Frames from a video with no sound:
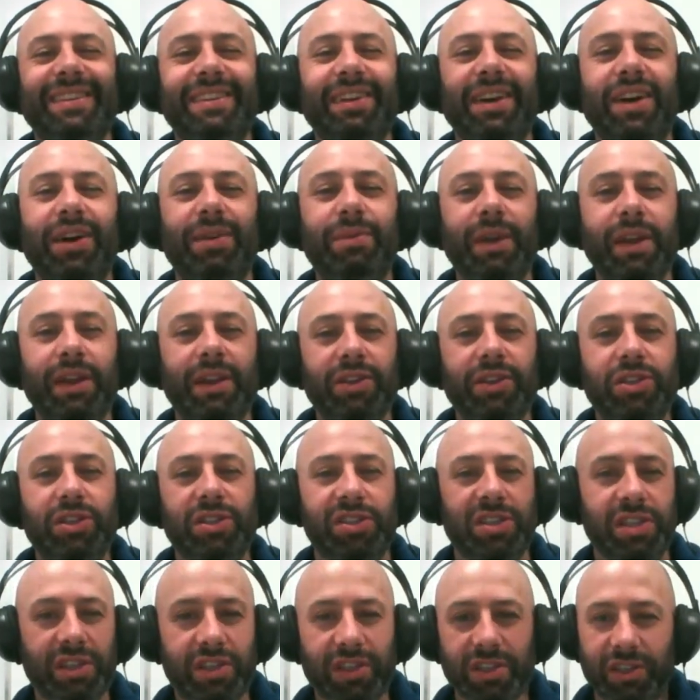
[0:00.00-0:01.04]
I mean,
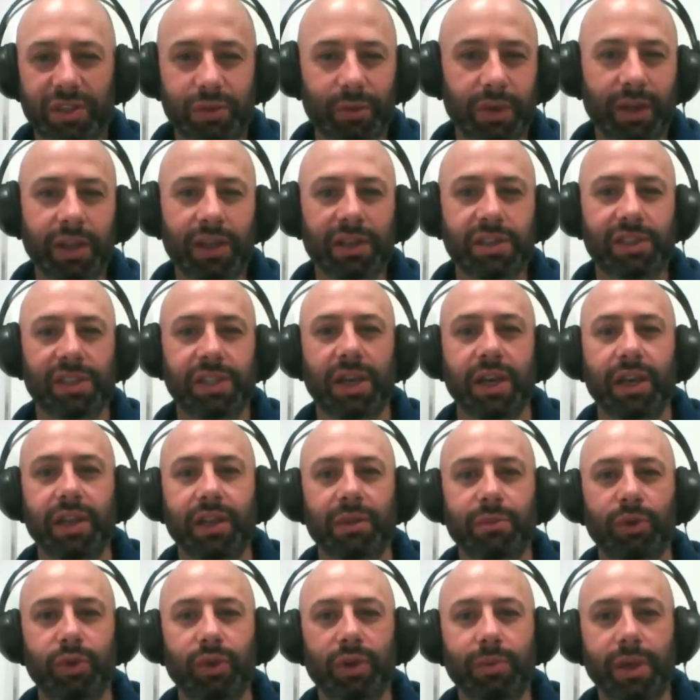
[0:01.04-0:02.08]
Jacinta, do we need to say any
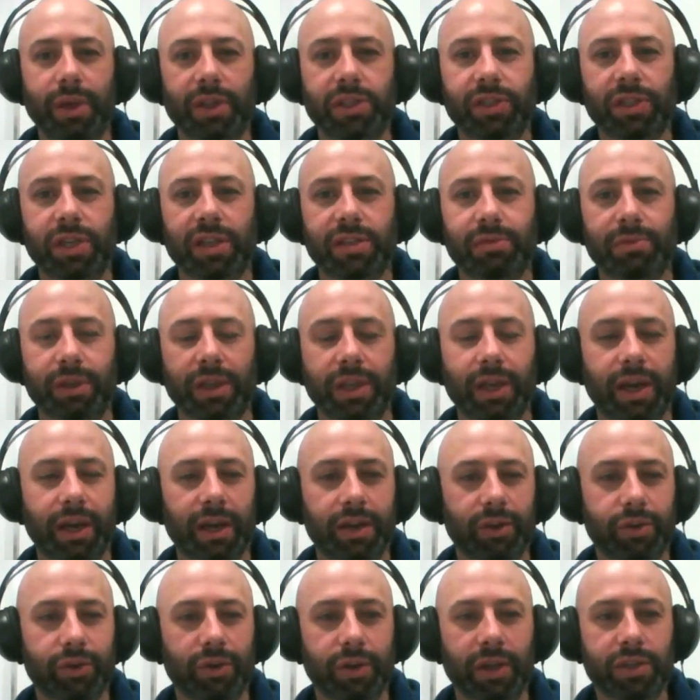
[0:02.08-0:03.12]
more about Jasmine
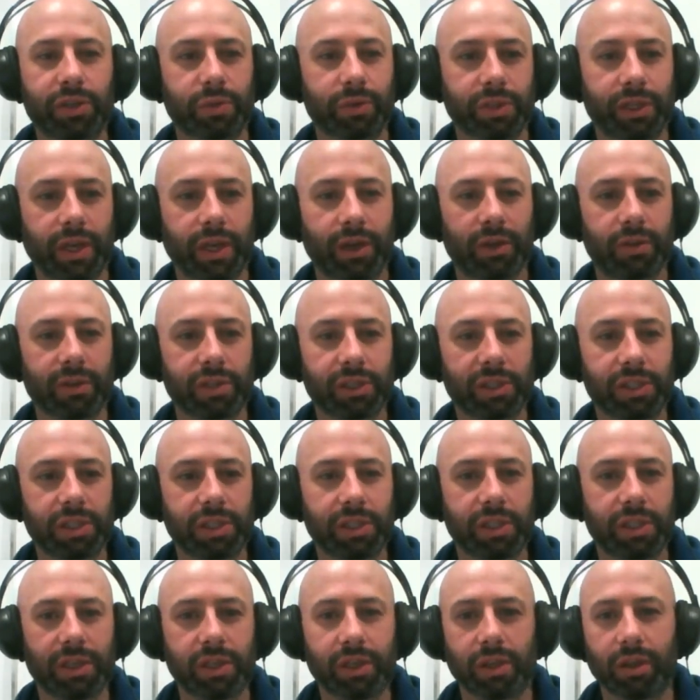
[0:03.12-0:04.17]
Garner or Ashradale this
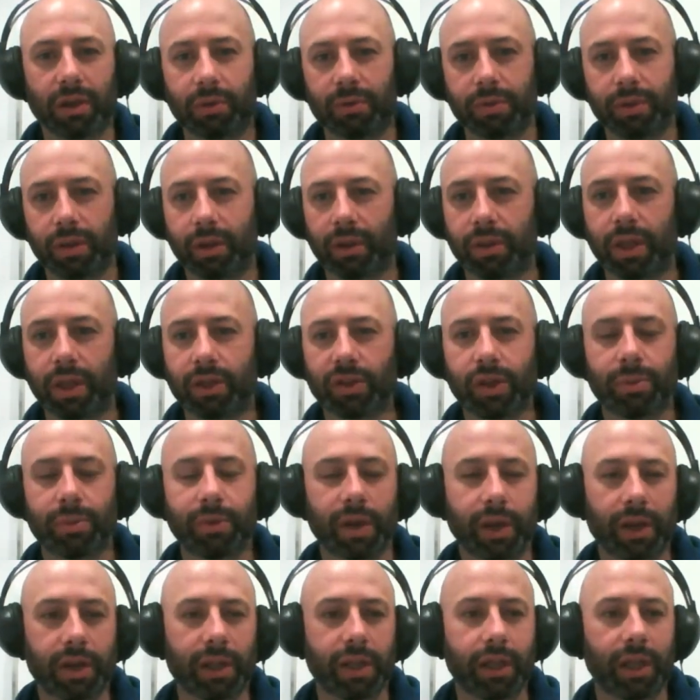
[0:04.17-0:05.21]
year? I mean, they
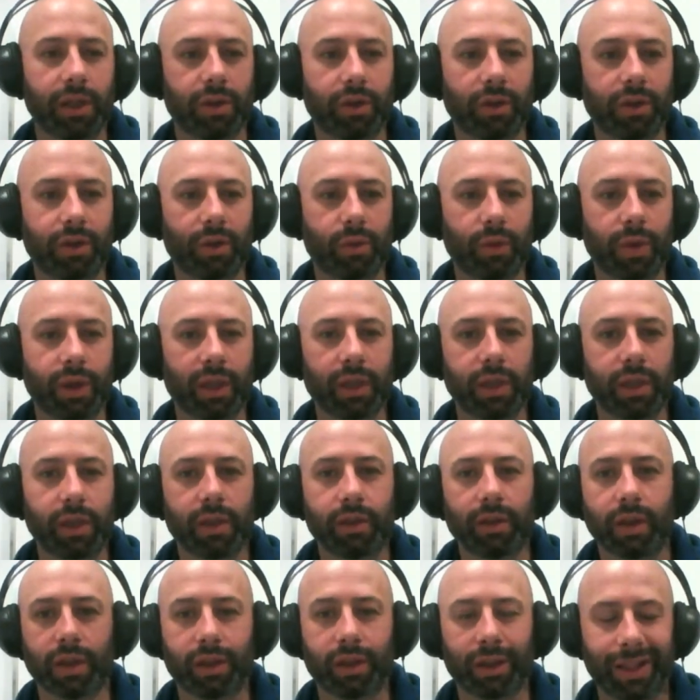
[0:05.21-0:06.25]
dominated again on the
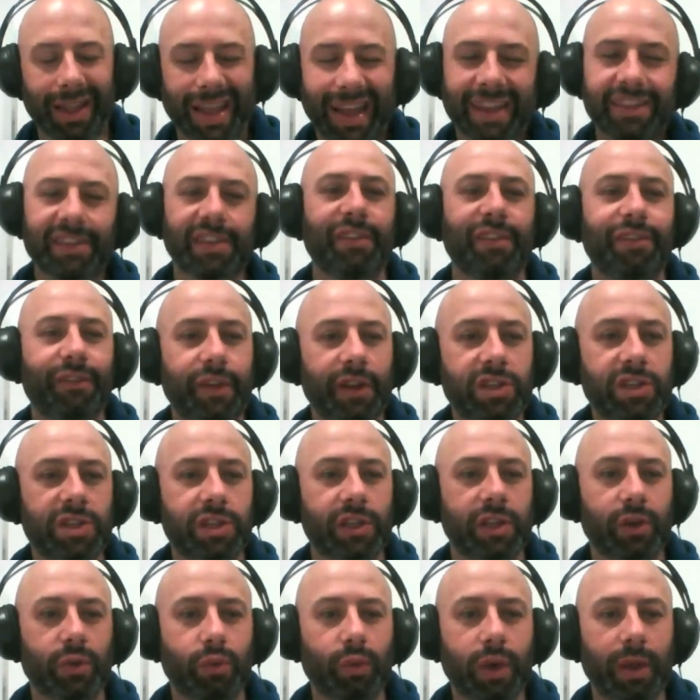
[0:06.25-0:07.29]
weekend. A classy finish
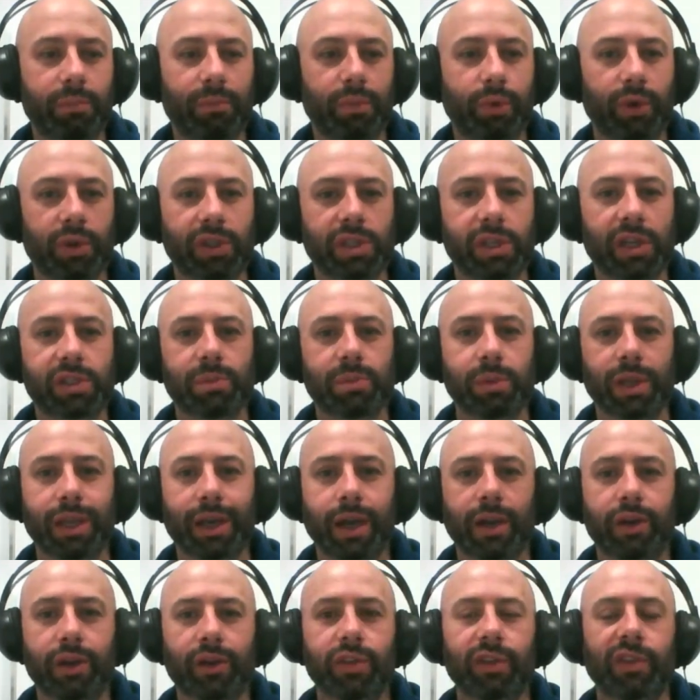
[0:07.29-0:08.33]
in the wet by Jasmine
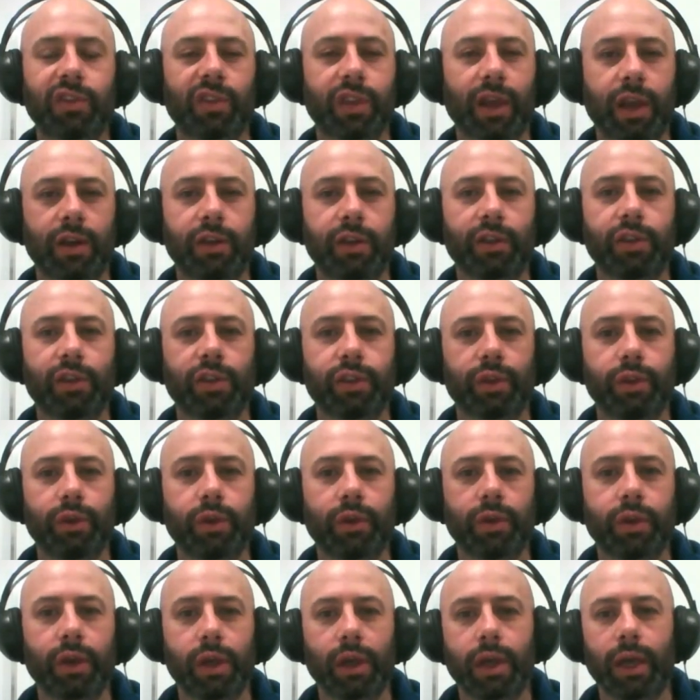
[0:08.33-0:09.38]
Garner at the start of the
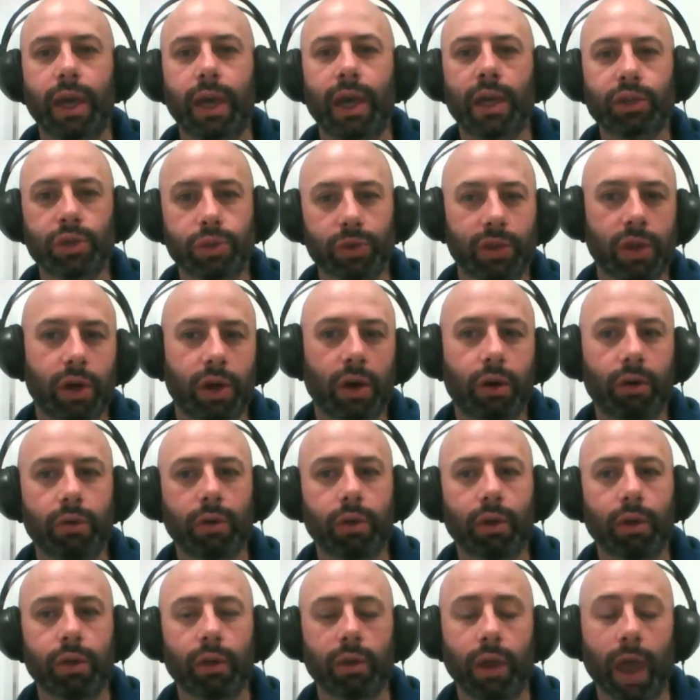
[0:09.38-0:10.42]
third.
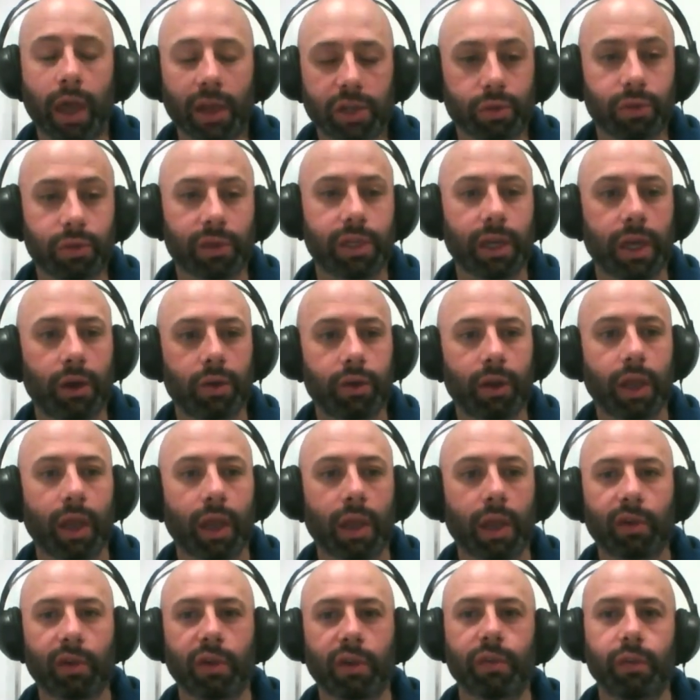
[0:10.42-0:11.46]
Ashradale
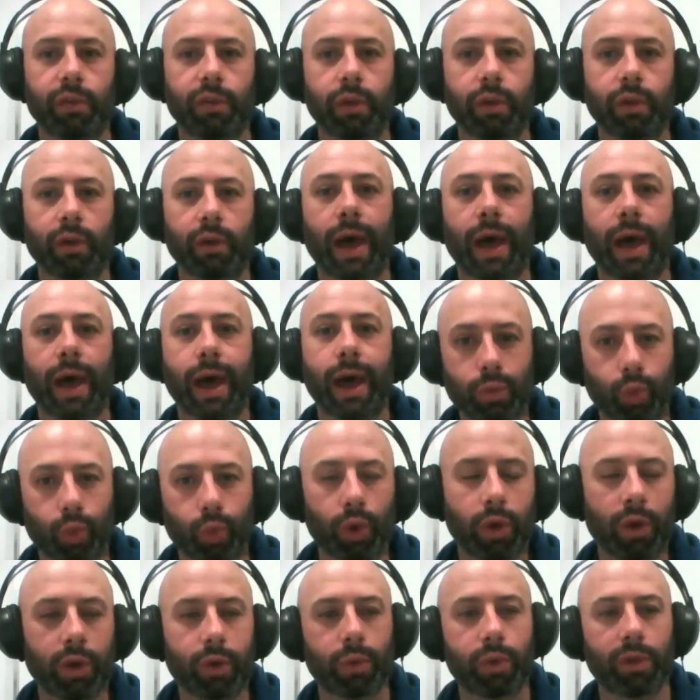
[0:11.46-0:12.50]
caps off her hard
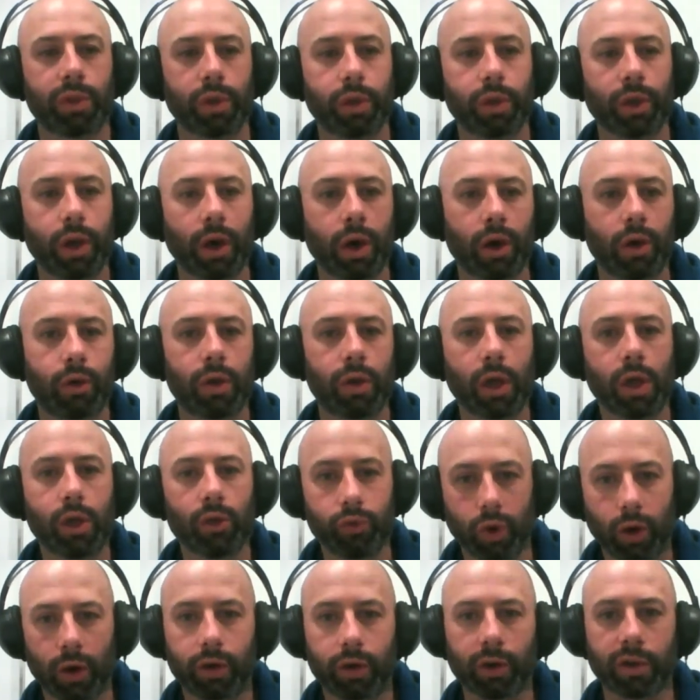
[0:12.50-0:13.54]
work with the goal.
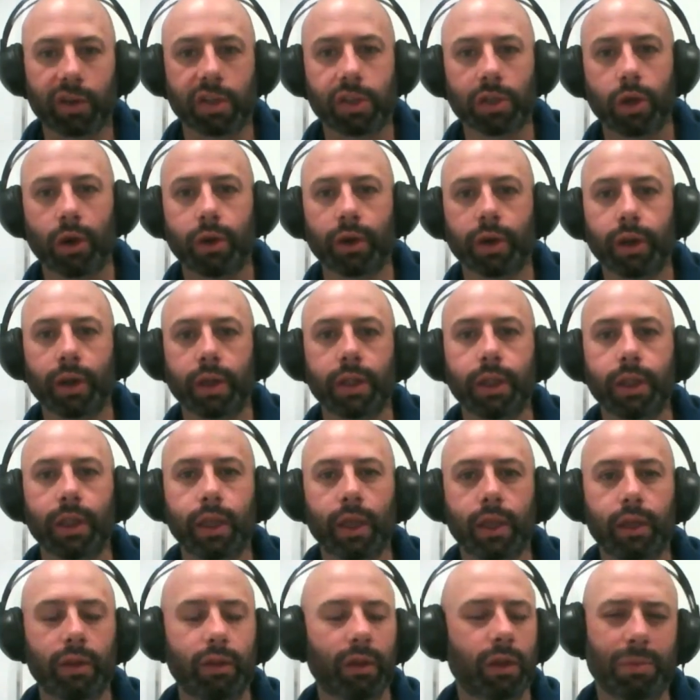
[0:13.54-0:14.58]
Ryan O'Siren at the
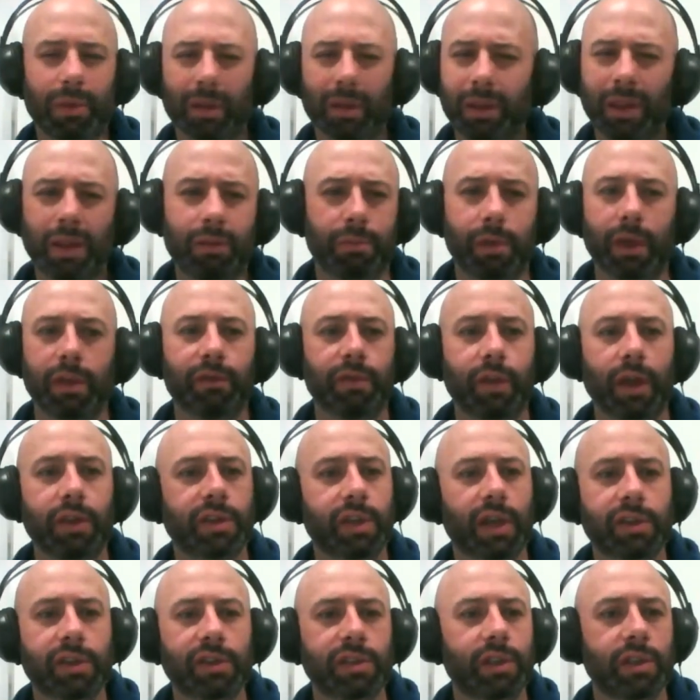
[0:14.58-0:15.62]
end. They've been
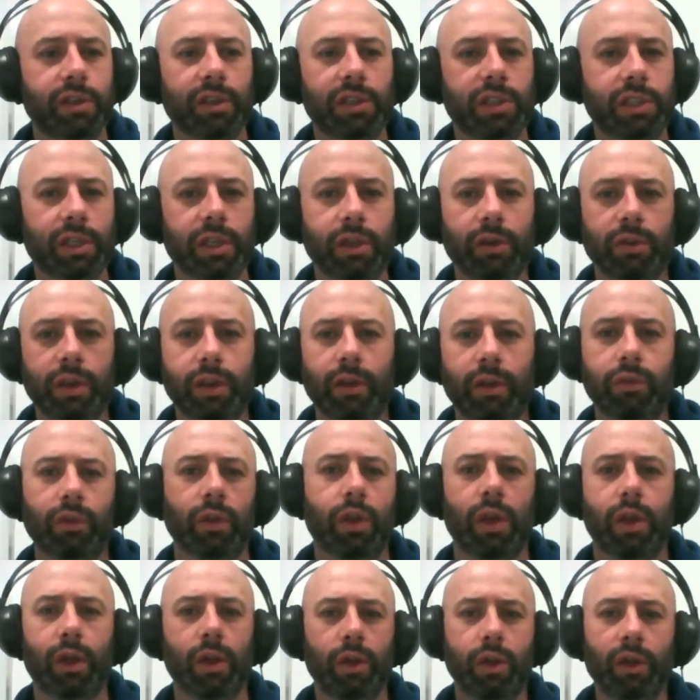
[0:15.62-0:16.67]
fantastic this year. And
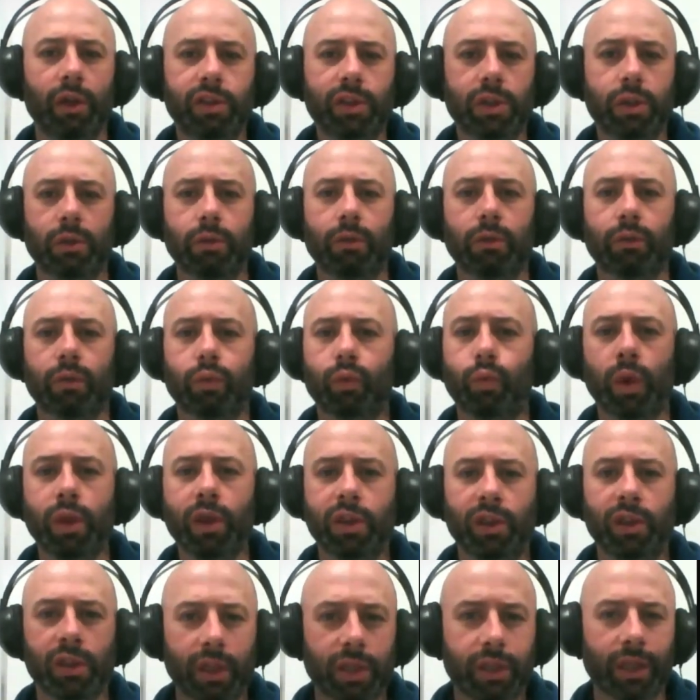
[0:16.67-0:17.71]
when
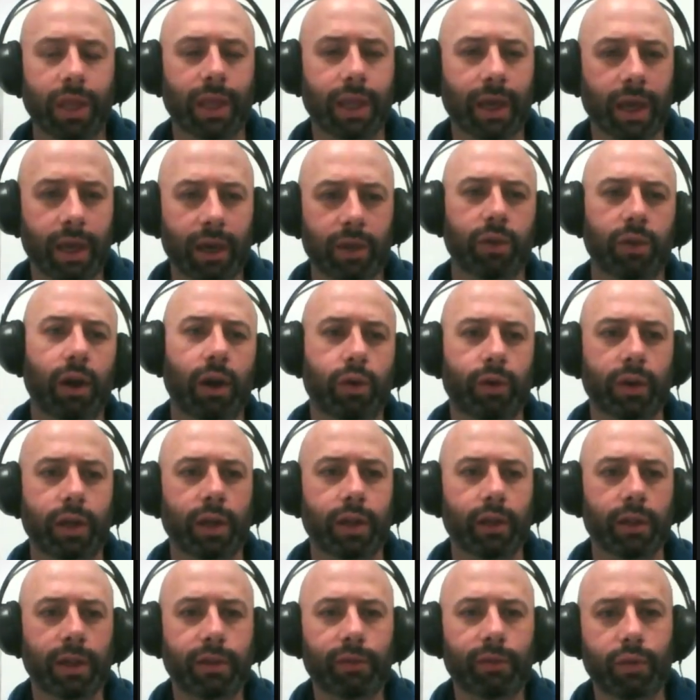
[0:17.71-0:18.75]
you think they can't grow
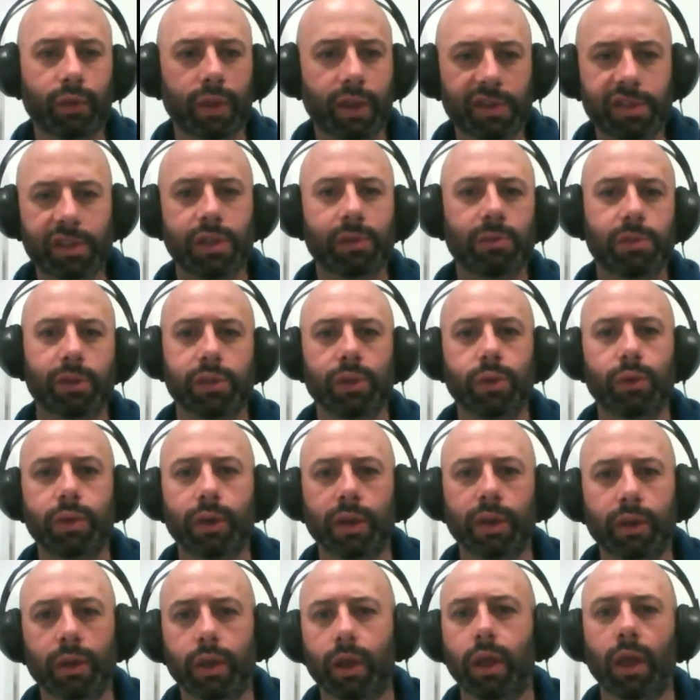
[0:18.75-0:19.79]
another level, they seem to do
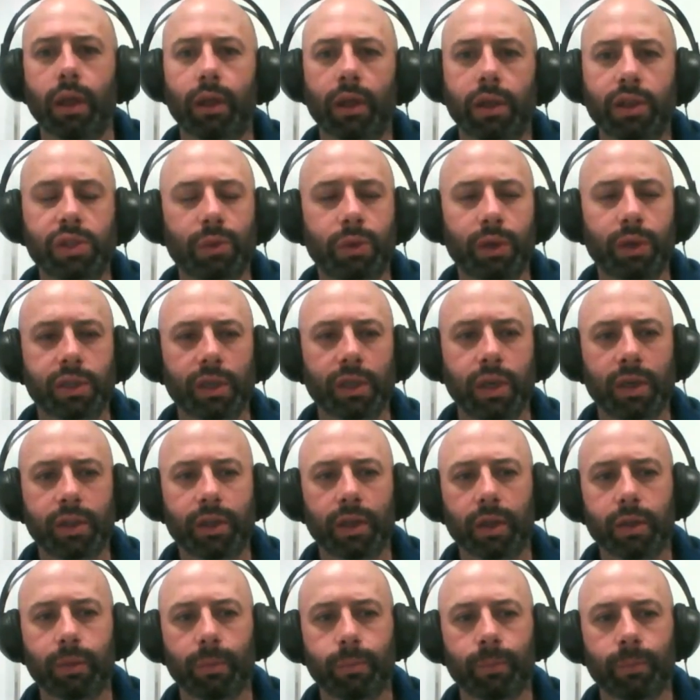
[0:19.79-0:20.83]
it each week, don't they?